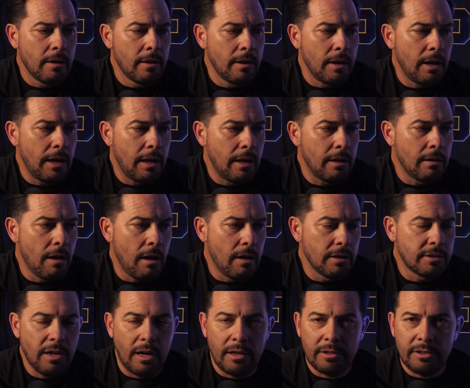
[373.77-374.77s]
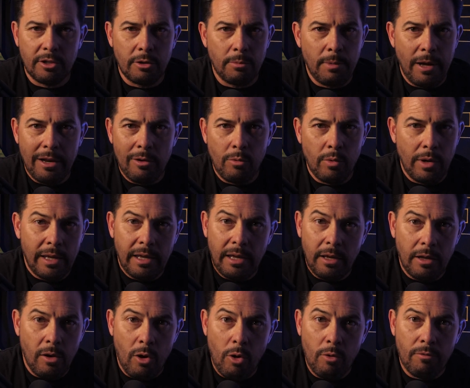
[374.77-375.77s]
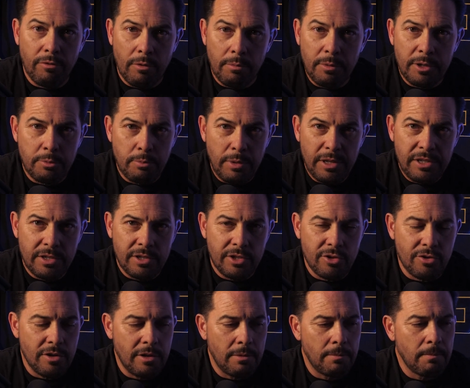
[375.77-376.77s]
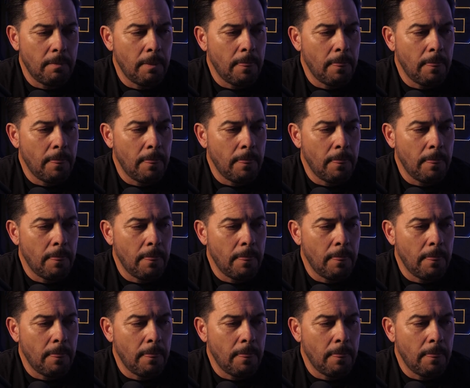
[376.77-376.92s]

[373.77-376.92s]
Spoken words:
and I'll talk to you about it when I get home from this business trip.